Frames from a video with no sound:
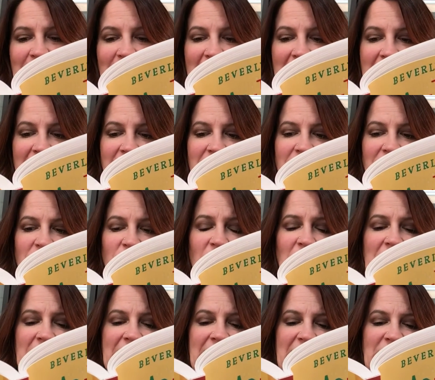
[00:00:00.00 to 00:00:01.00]
Matt.
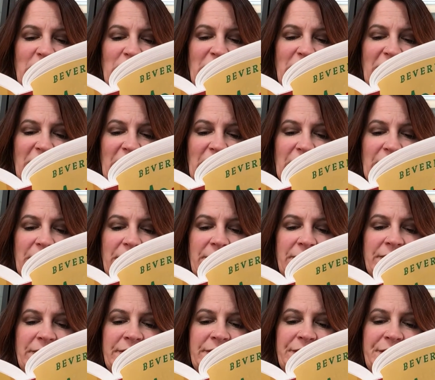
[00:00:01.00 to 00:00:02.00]
"What can I do for you?"
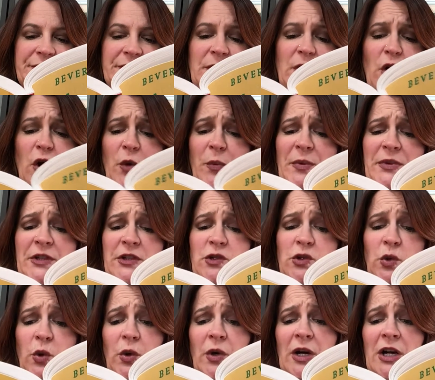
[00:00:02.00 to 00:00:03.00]
"Open the
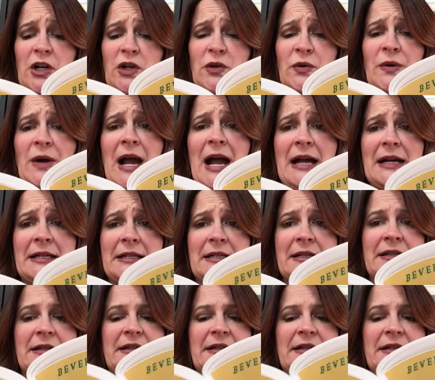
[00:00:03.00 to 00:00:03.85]
door a crack."